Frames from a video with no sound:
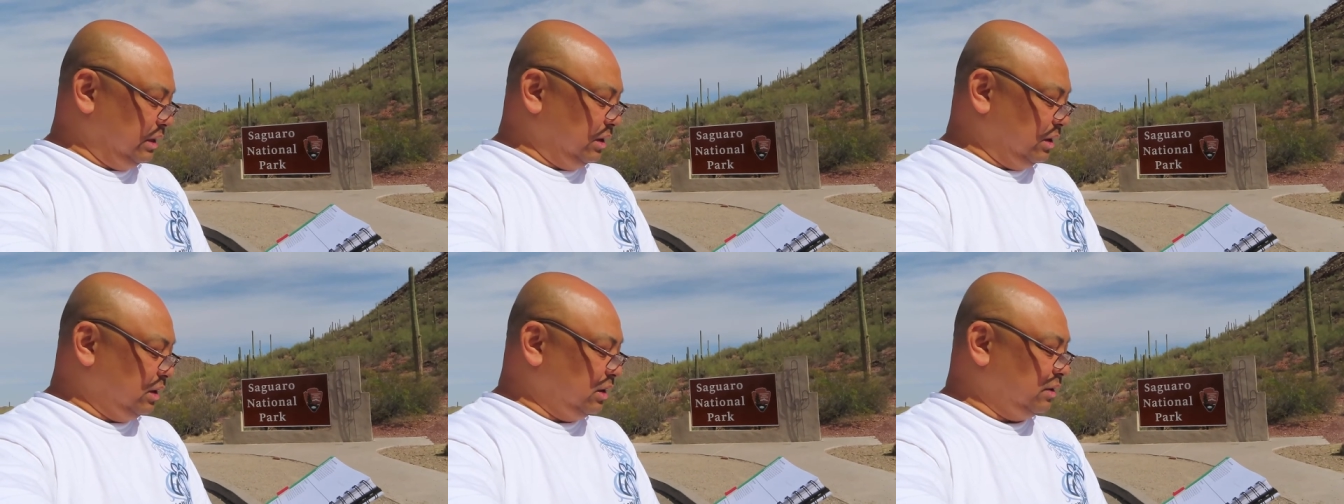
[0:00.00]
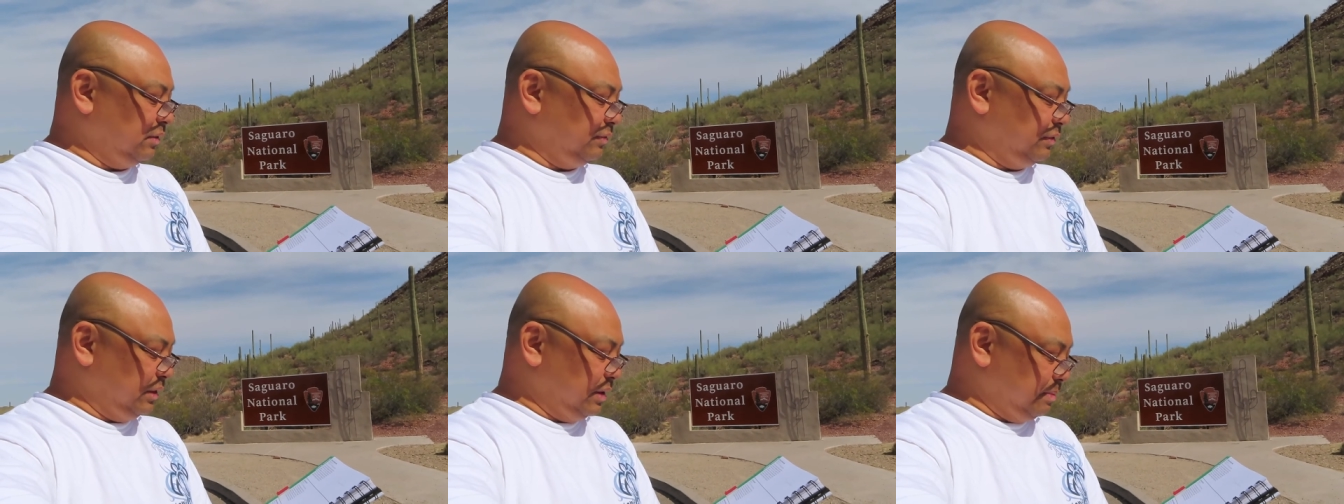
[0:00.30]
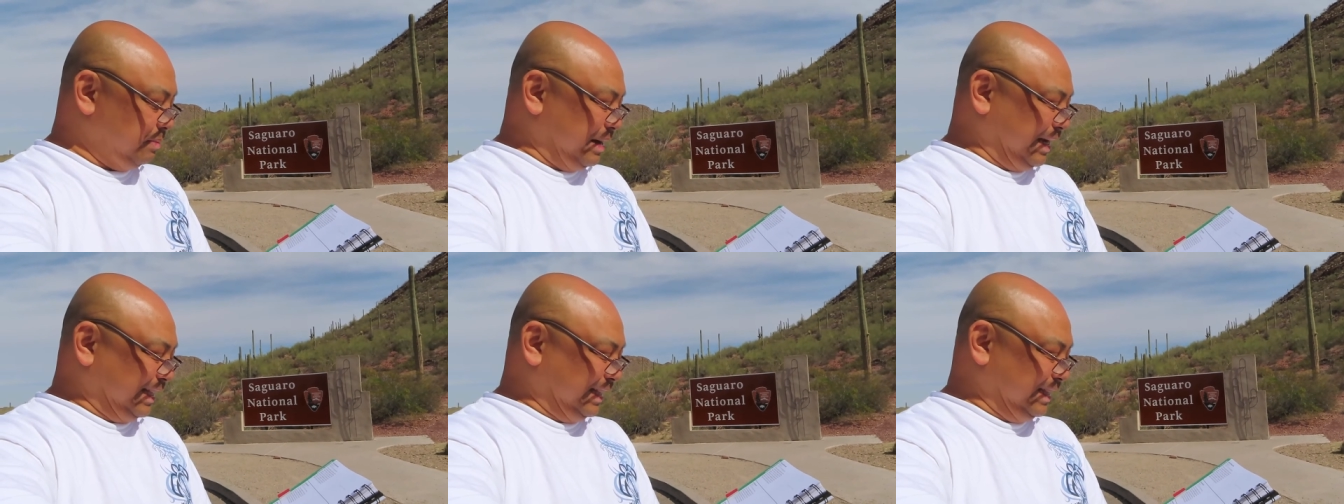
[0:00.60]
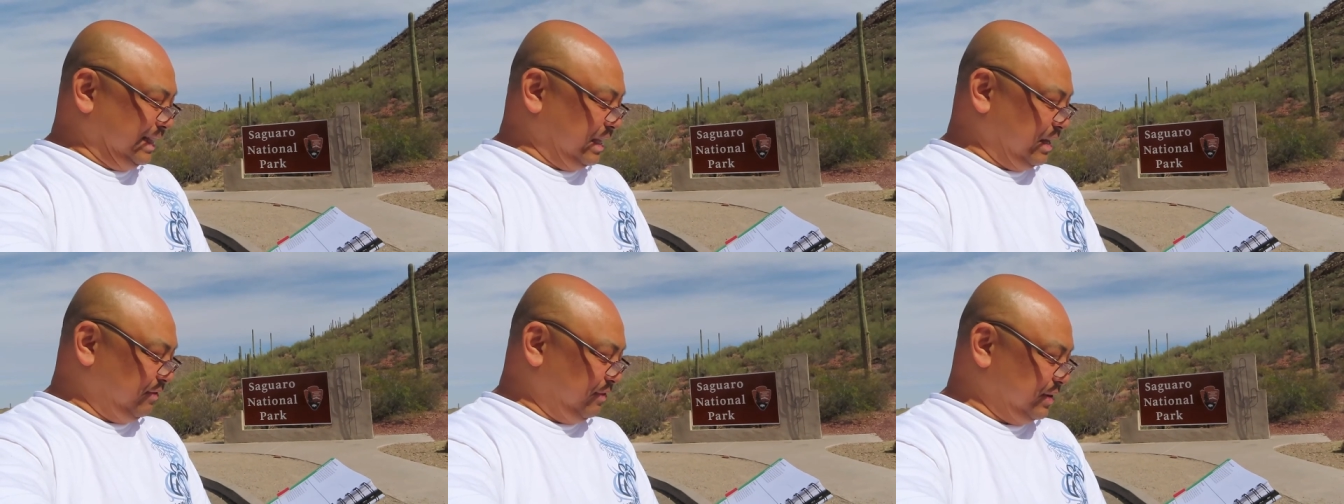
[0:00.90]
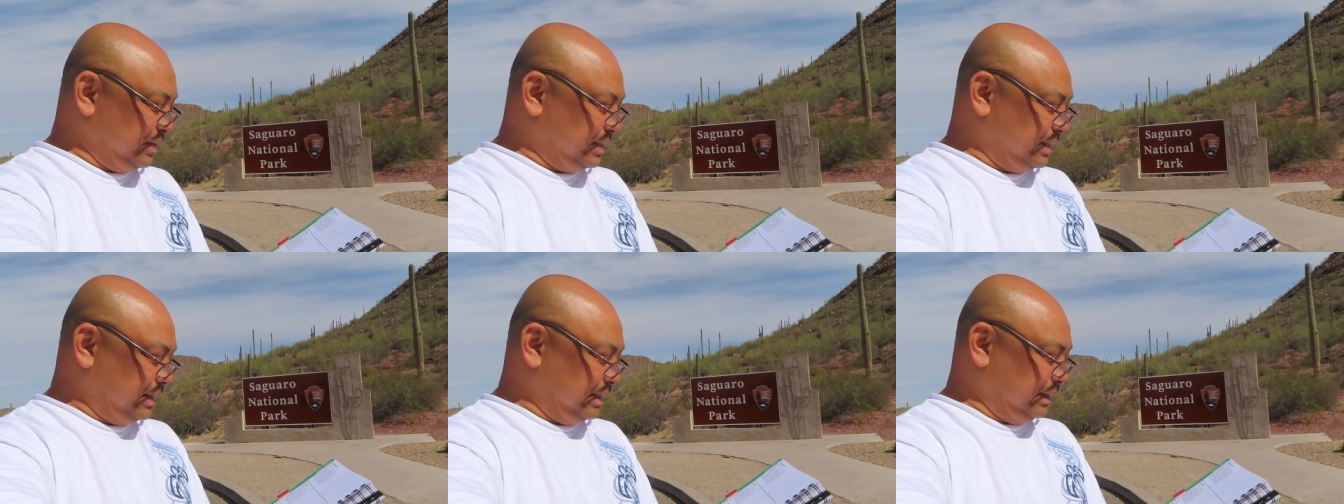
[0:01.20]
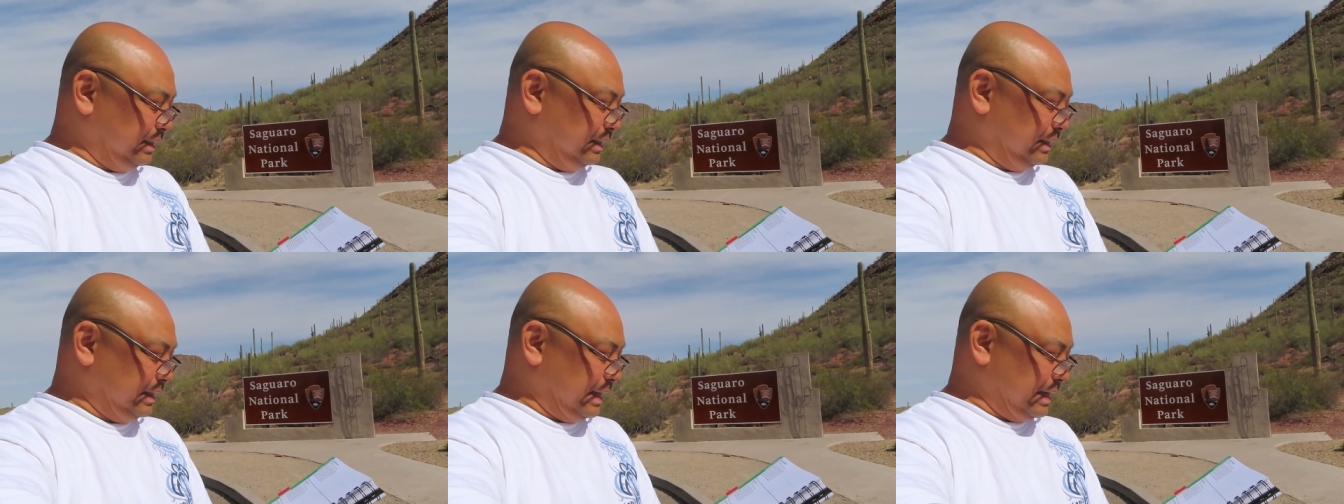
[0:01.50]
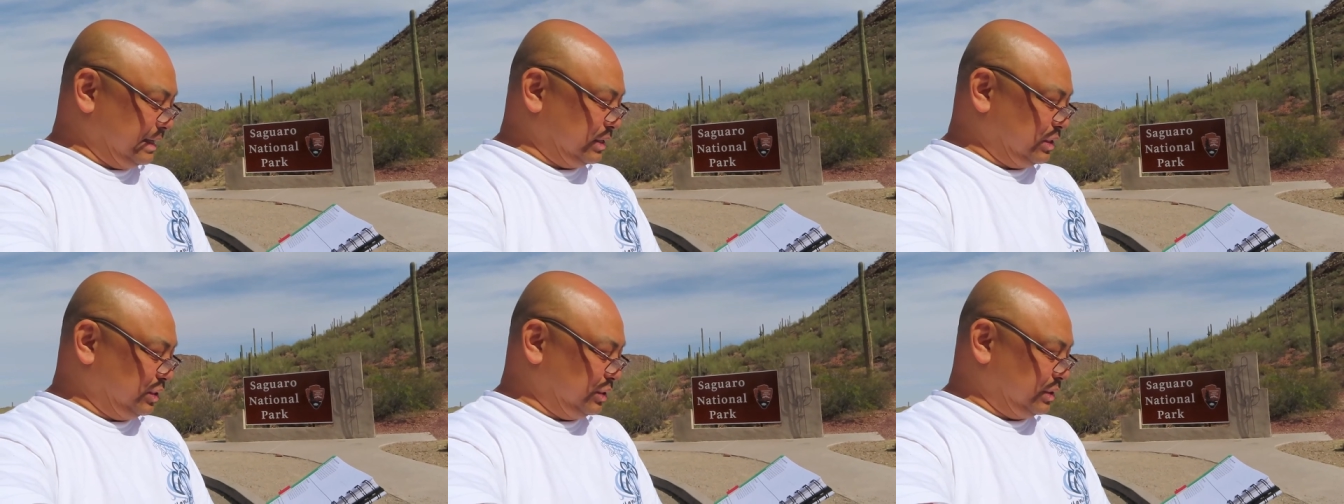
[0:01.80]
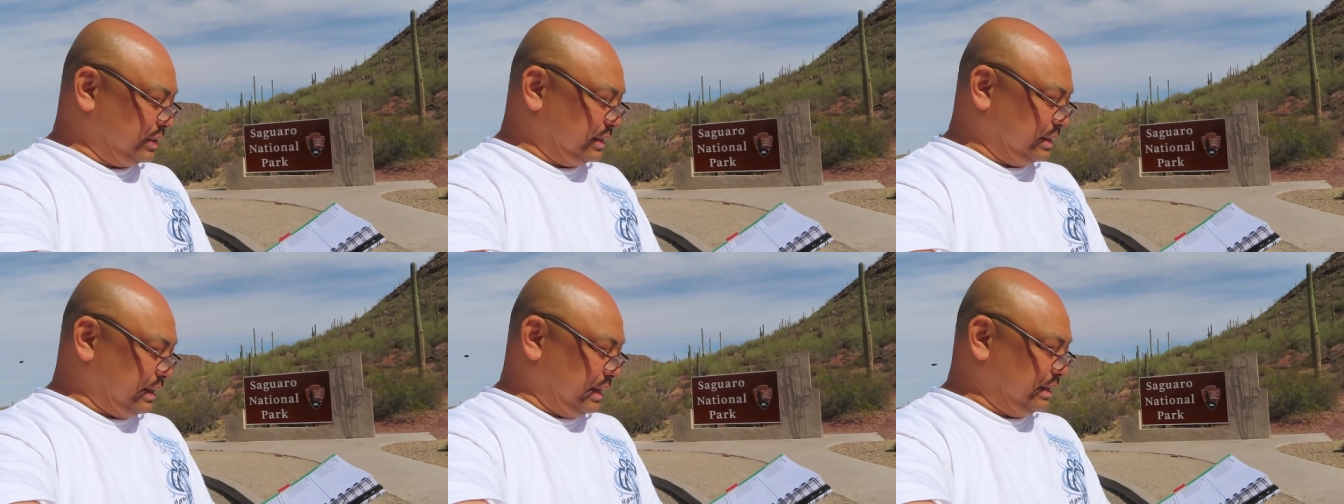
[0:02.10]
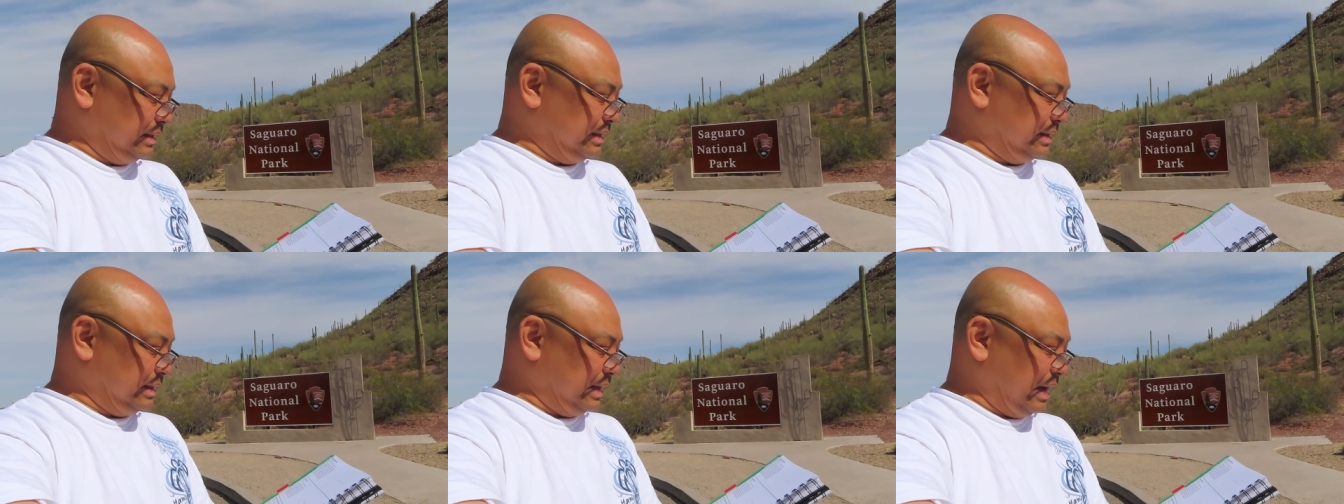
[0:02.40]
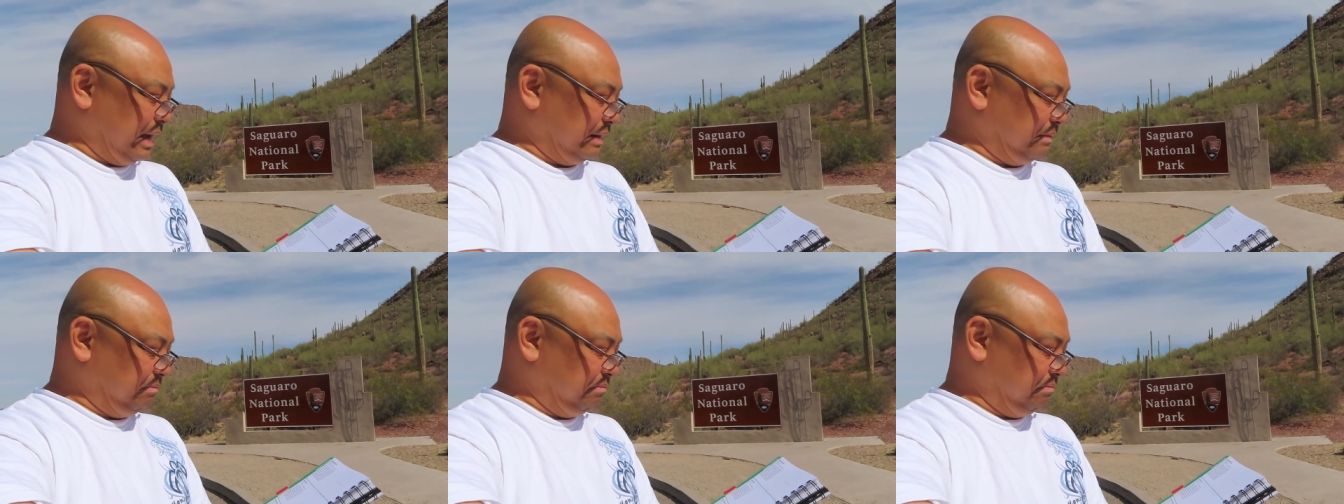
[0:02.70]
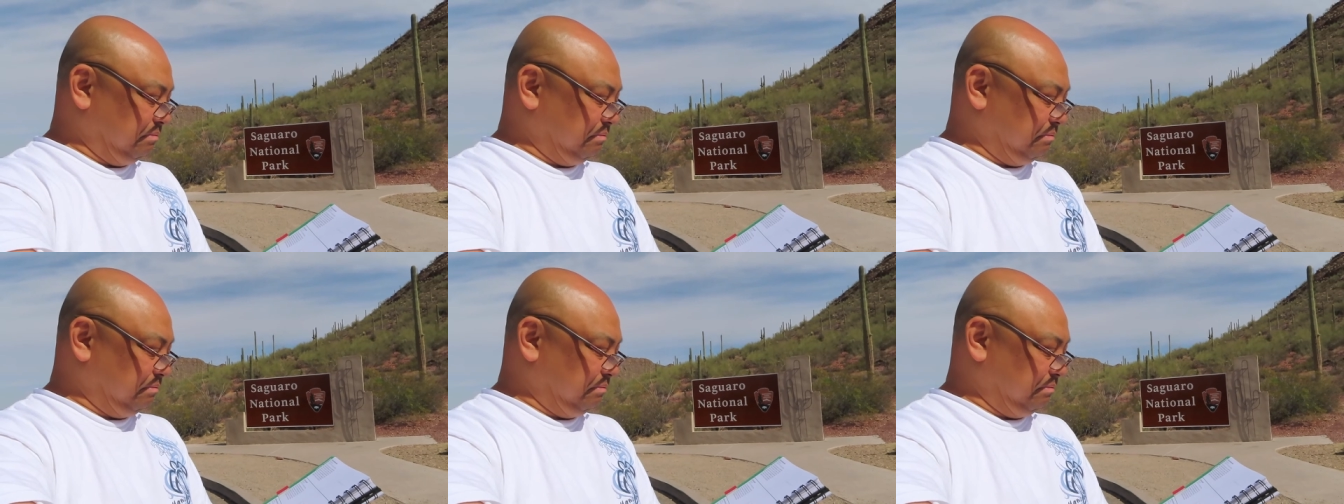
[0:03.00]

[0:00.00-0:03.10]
of the magnificent desert sunset.